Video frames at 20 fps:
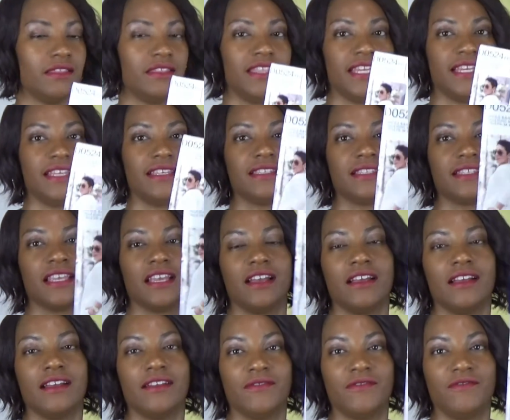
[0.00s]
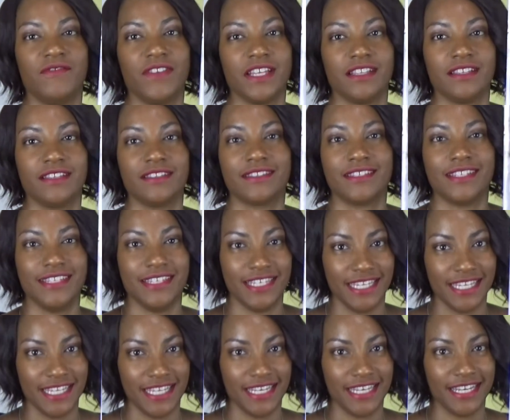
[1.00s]
this fills the
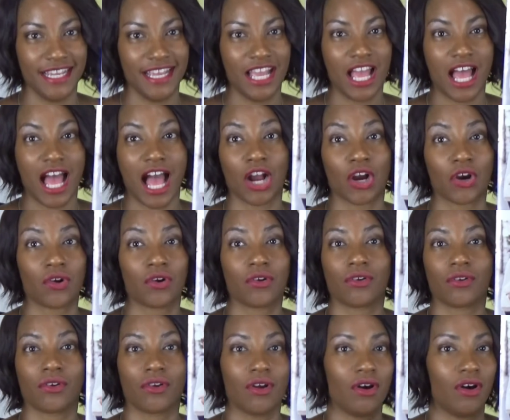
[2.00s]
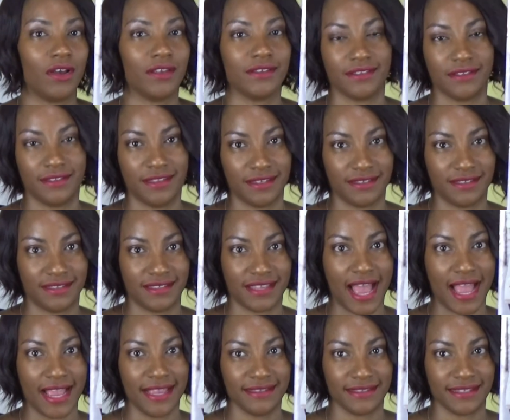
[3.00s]
need across the
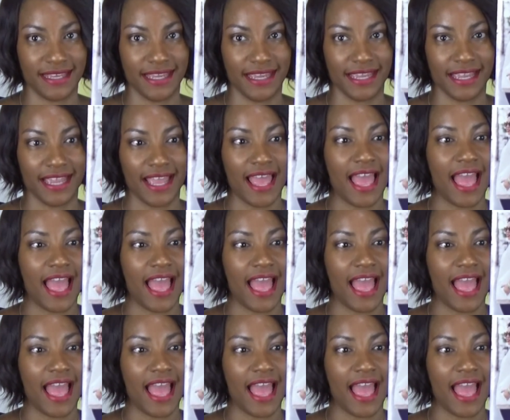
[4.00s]
sizing